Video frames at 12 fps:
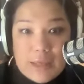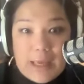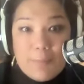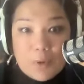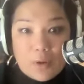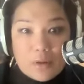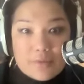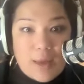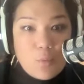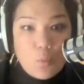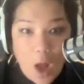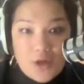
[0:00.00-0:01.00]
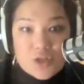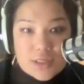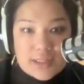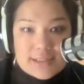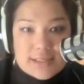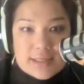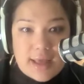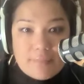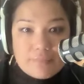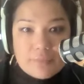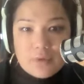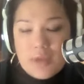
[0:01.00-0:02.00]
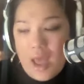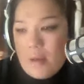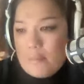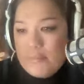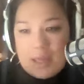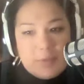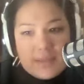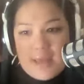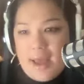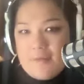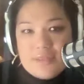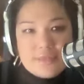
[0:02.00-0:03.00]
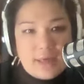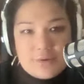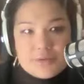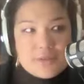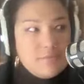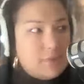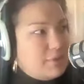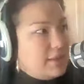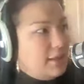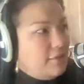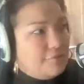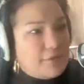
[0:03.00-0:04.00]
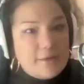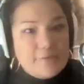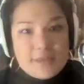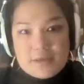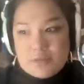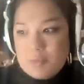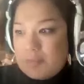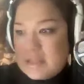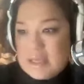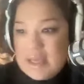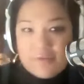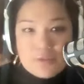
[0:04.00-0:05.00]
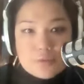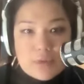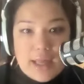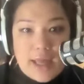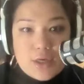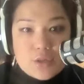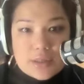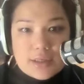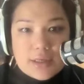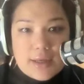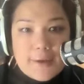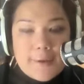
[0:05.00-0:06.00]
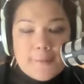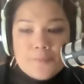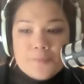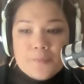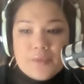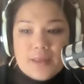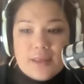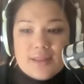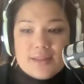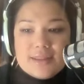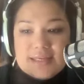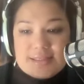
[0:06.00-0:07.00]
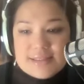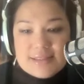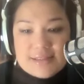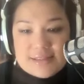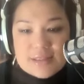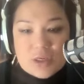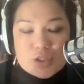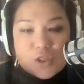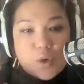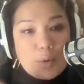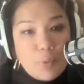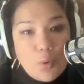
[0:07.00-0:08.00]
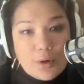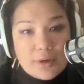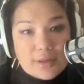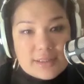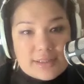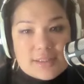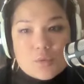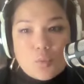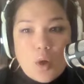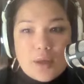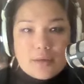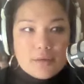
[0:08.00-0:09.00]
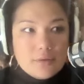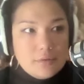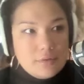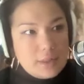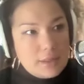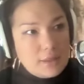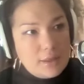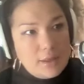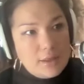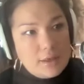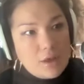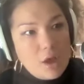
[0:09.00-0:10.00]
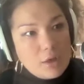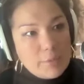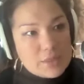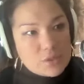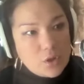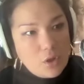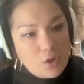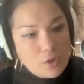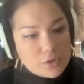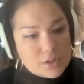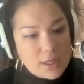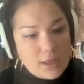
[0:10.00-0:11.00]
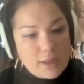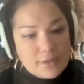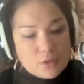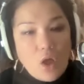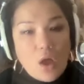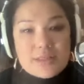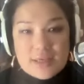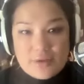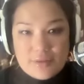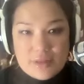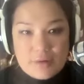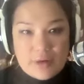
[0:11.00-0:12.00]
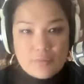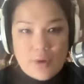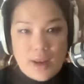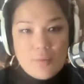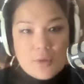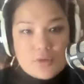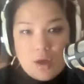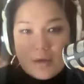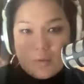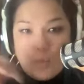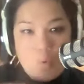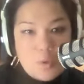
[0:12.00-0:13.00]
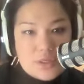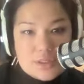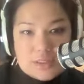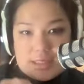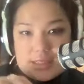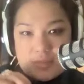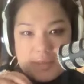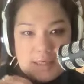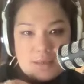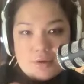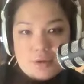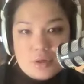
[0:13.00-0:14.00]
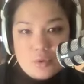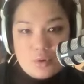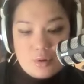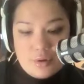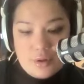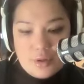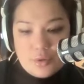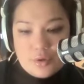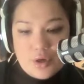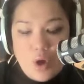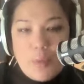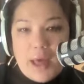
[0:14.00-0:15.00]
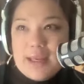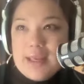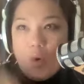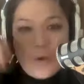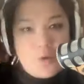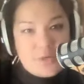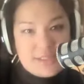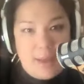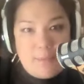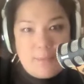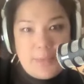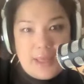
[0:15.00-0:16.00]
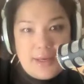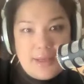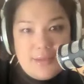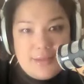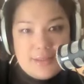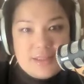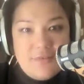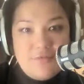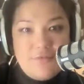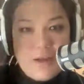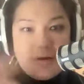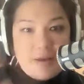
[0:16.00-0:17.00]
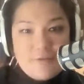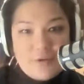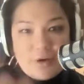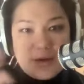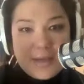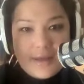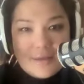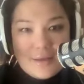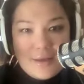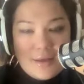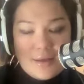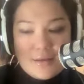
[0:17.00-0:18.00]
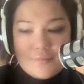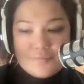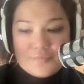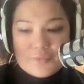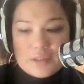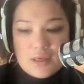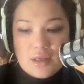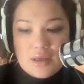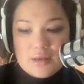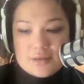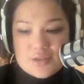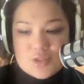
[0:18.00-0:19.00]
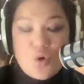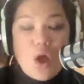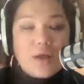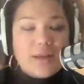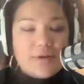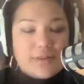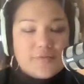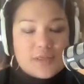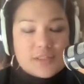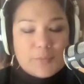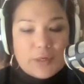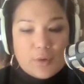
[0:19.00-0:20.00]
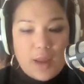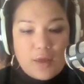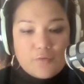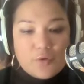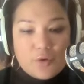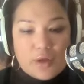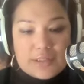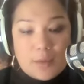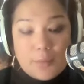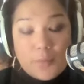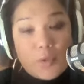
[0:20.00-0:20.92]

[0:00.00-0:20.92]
people that watch and listen to them yeah maybe they have a thousand maybe they have five thousand maybe they have 300 this is so important this is what the economy is called uh, the long tail theory right we thought well we just need to be either your your nobody or your somebody that's a very very uh, uh, strong narrative that's been around for a long time.